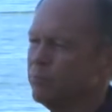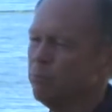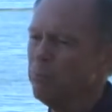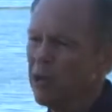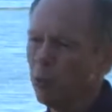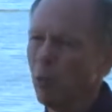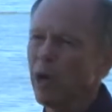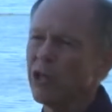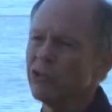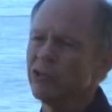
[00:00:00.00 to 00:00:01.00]

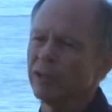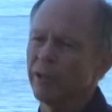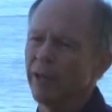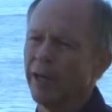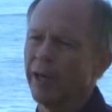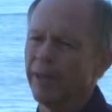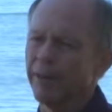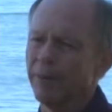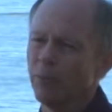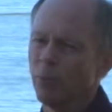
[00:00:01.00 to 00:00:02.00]
Midwest
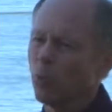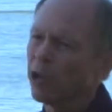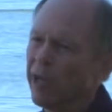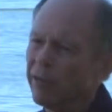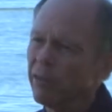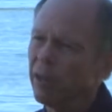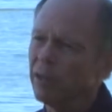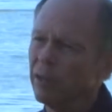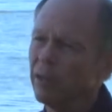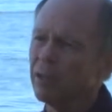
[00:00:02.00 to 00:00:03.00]
uh, work ethic,
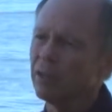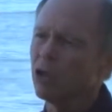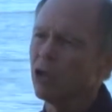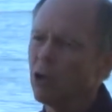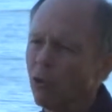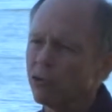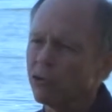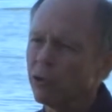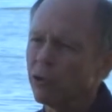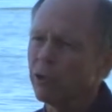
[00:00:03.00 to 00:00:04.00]

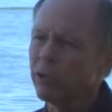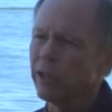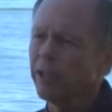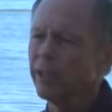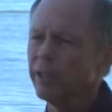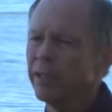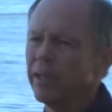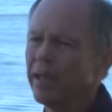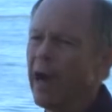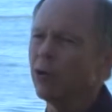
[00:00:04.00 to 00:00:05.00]
culture,
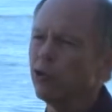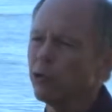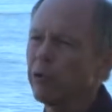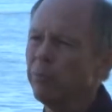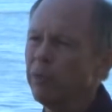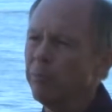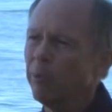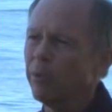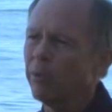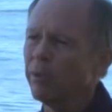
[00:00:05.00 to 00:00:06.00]
how you treat
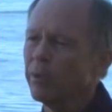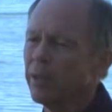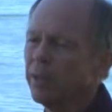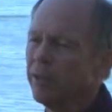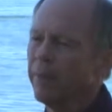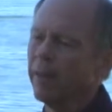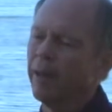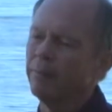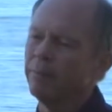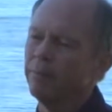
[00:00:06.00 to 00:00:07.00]
people,
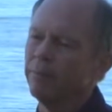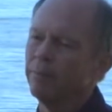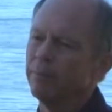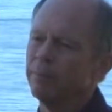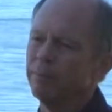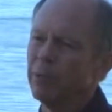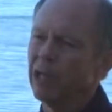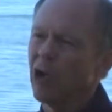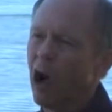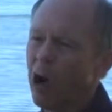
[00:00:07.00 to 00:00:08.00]
and
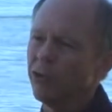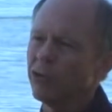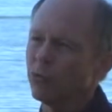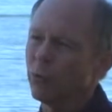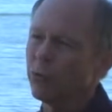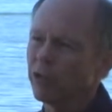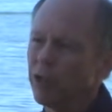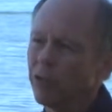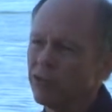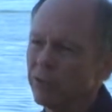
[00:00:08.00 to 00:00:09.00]
being honest with your
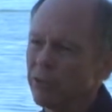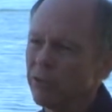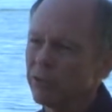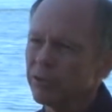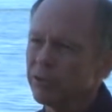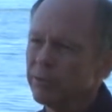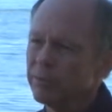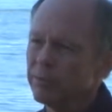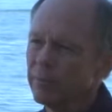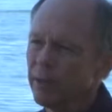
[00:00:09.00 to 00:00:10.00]
customers
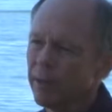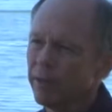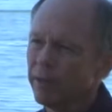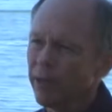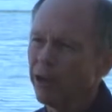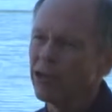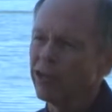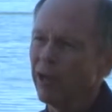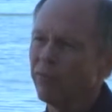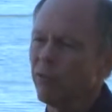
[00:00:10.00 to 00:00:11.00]
carries
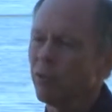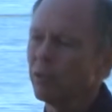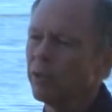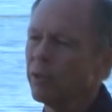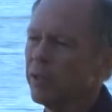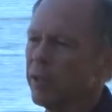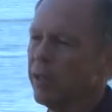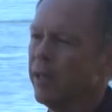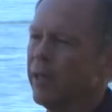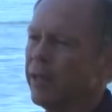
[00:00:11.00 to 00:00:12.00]
that forward.
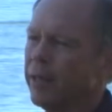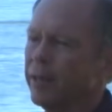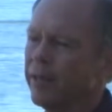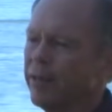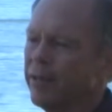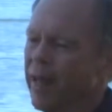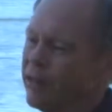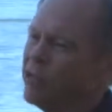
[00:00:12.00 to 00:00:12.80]
Uh, that's